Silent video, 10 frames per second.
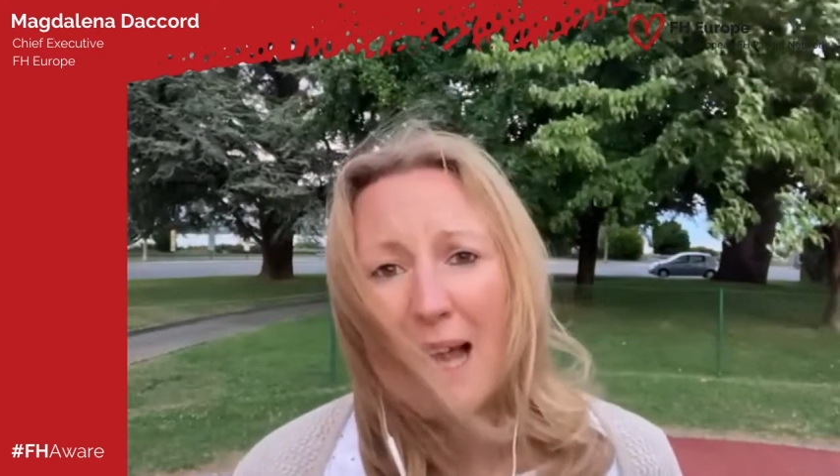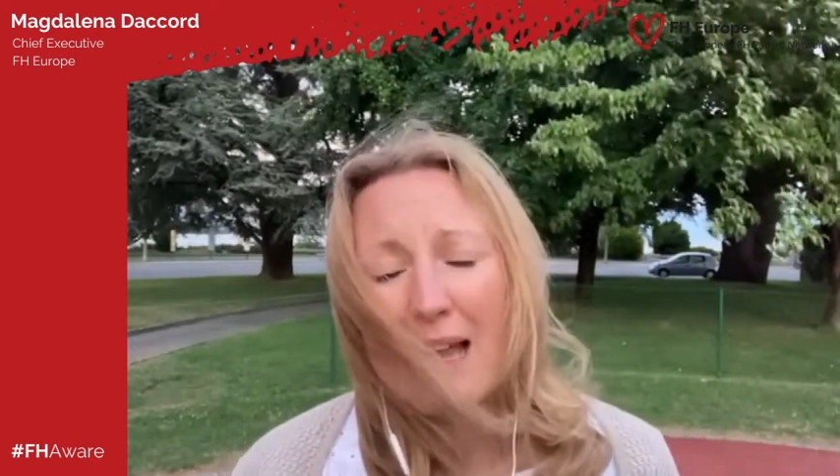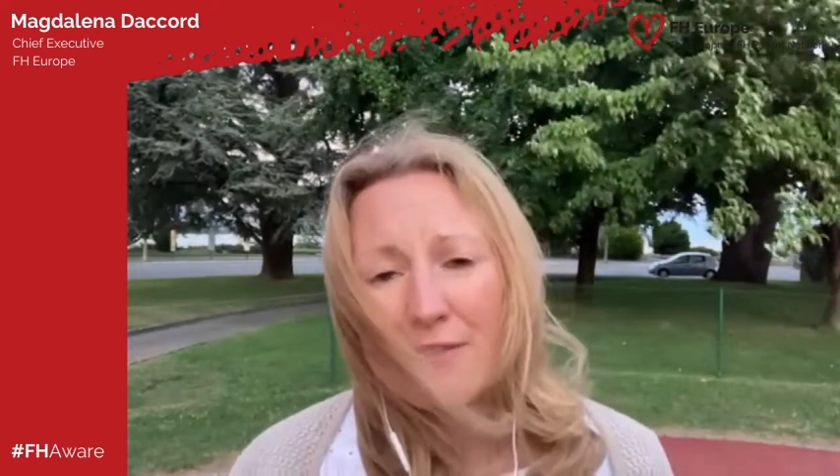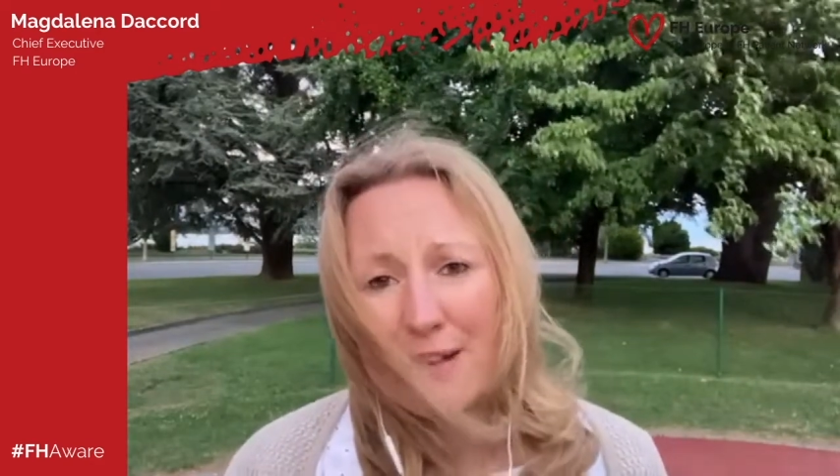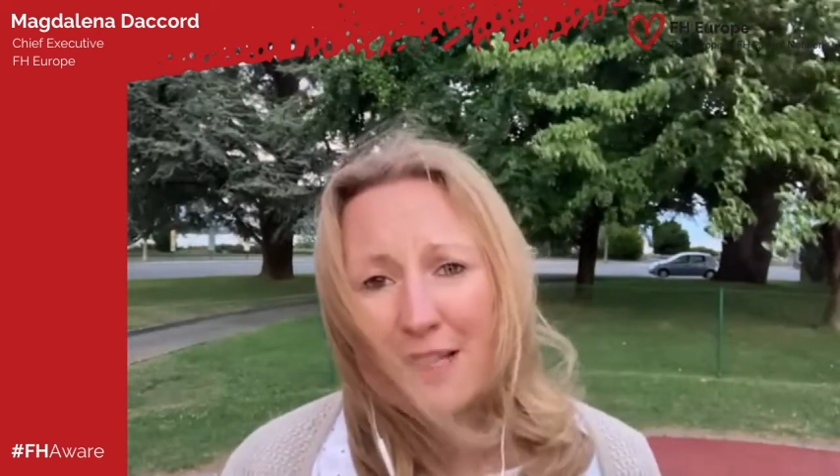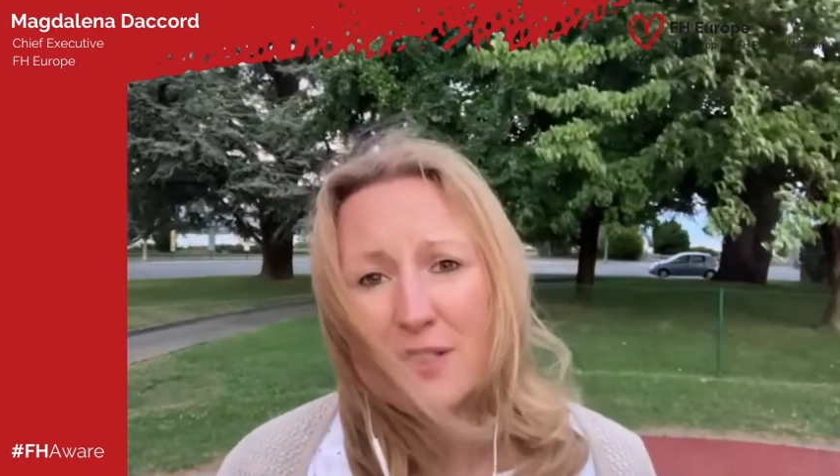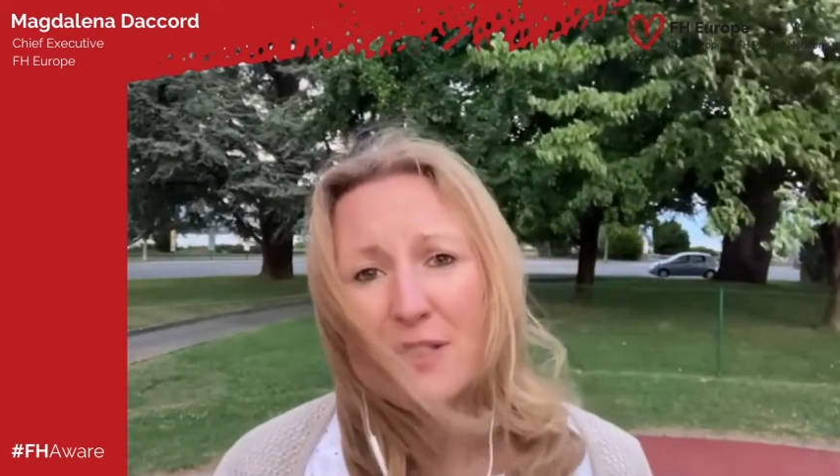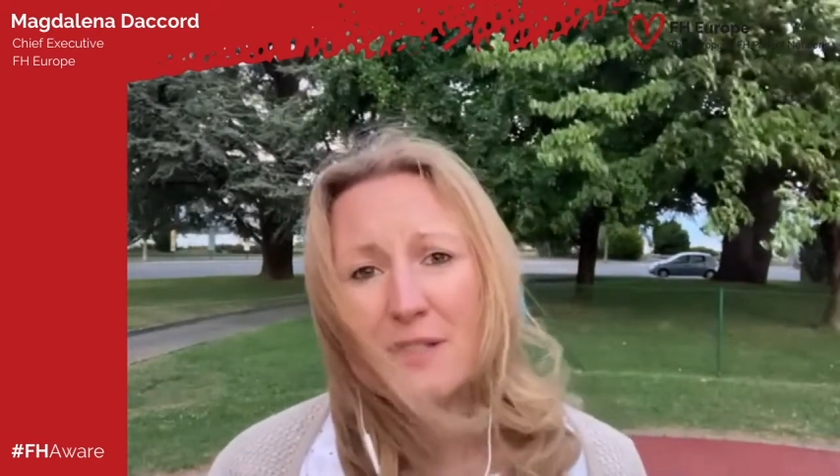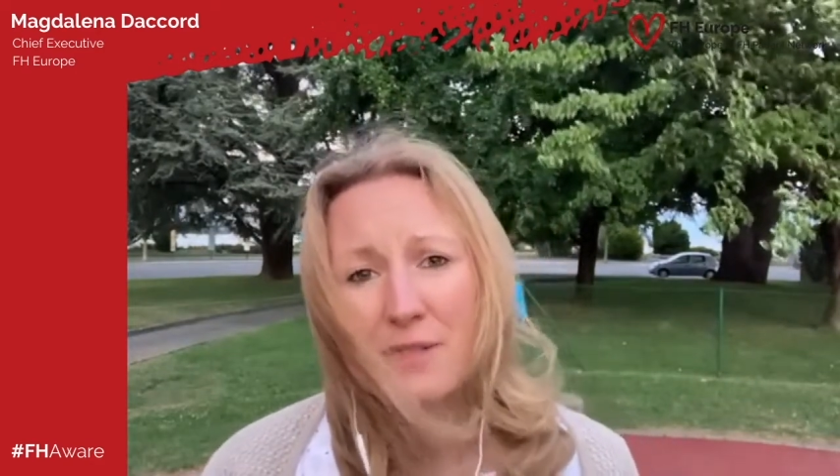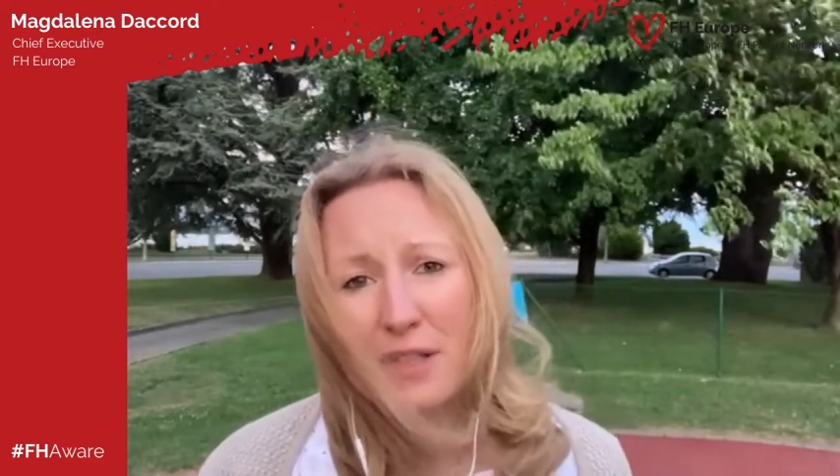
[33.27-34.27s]
FH is
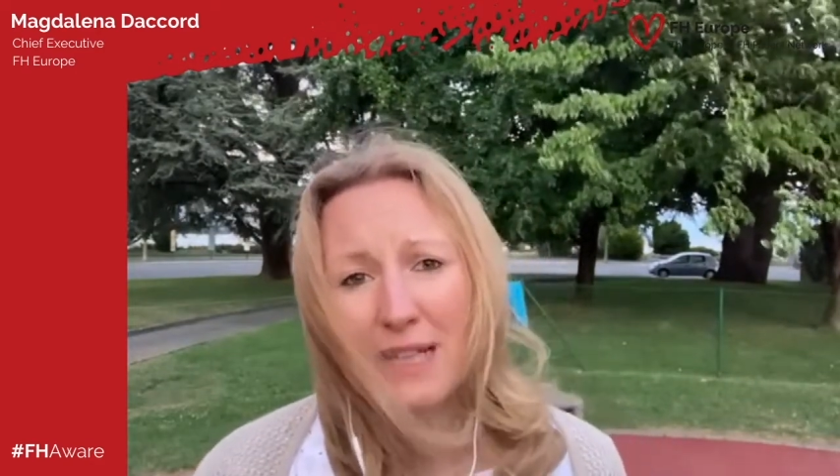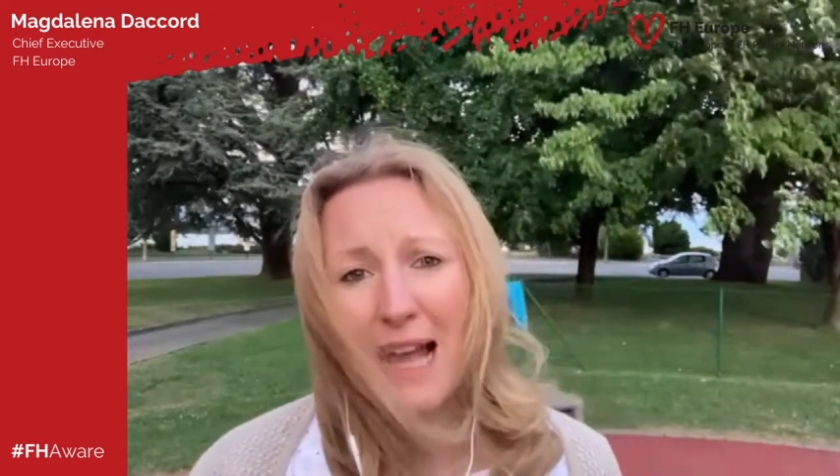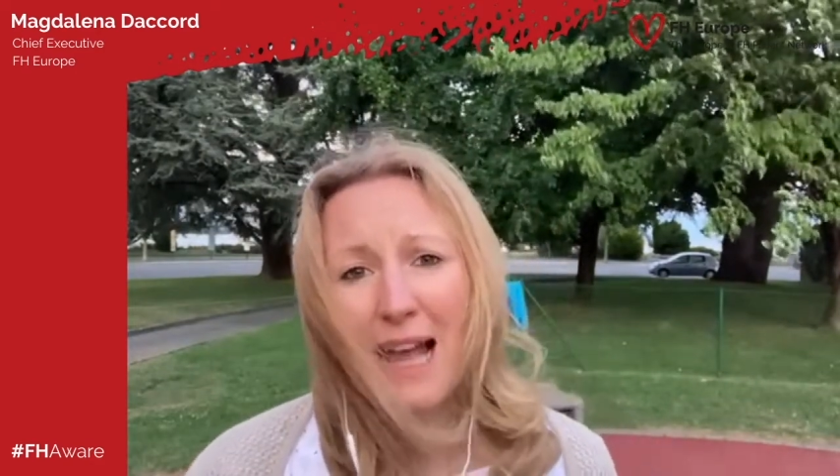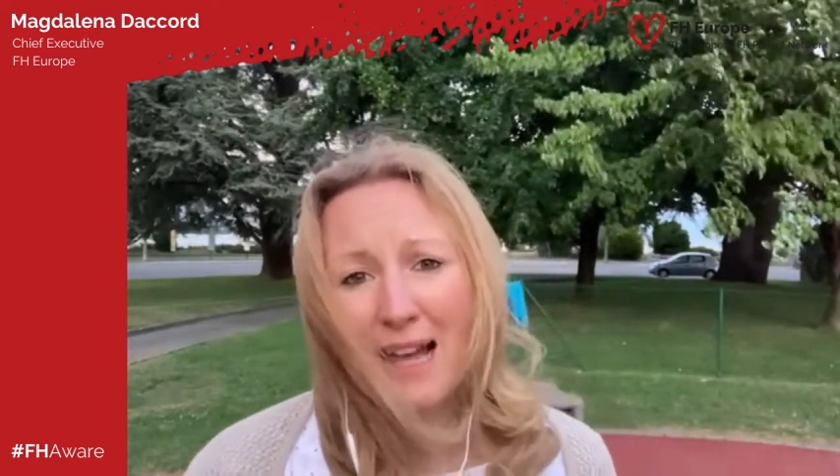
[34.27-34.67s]
severely